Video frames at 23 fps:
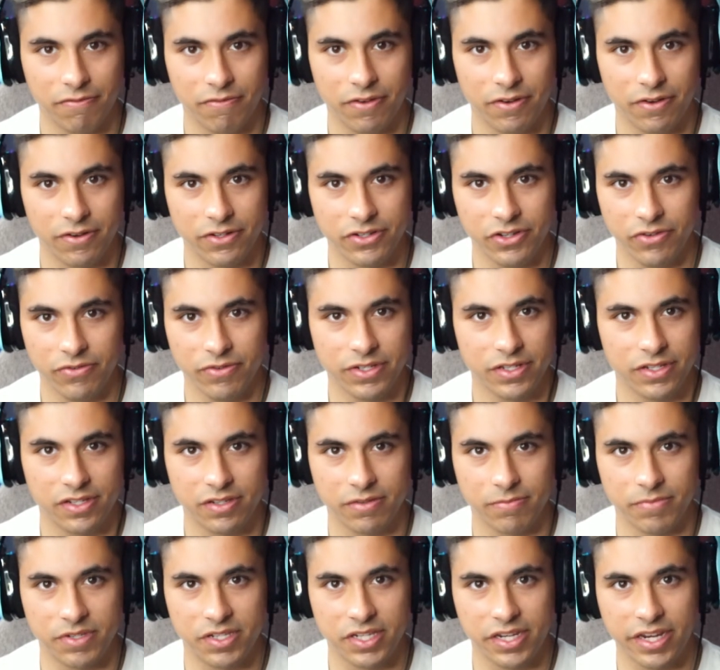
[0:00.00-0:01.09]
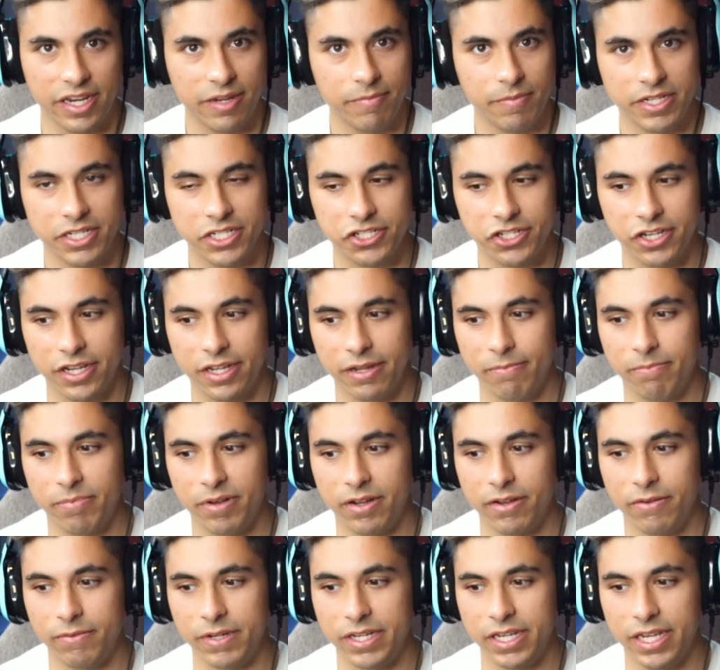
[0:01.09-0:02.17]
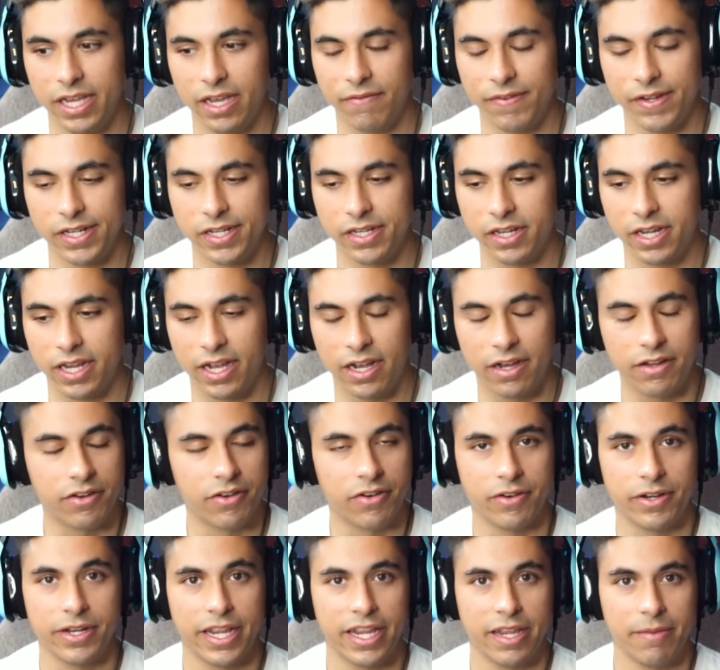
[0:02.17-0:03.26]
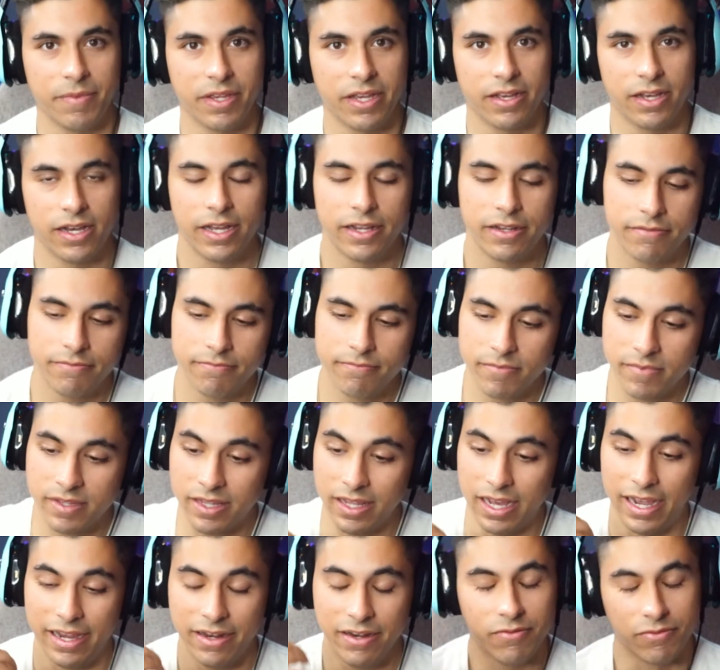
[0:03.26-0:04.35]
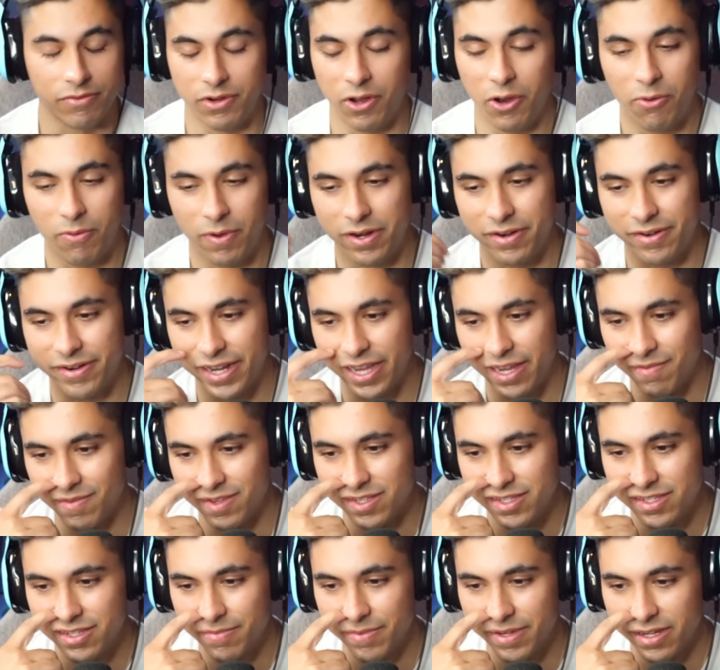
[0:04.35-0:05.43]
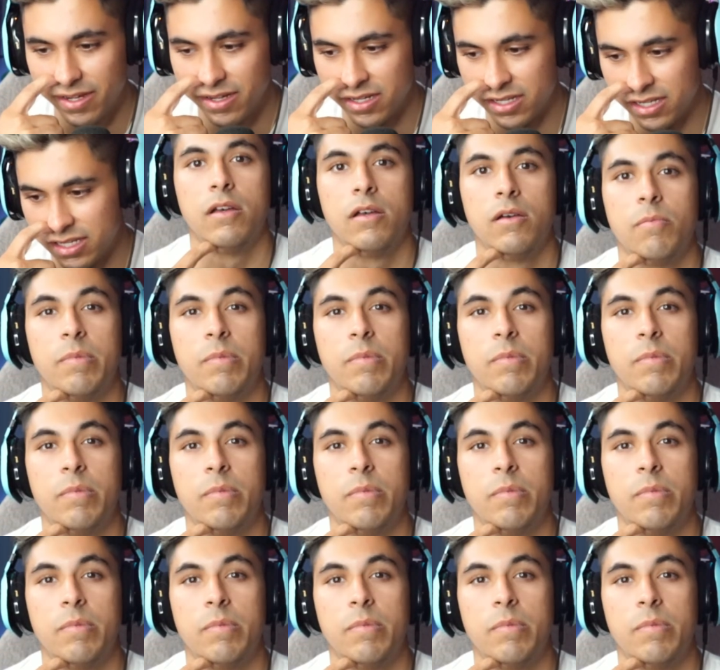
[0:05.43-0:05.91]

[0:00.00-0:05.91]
her doing some schemey shit, but we haven't gotten her name yet. I don't know what her name is, to be honest.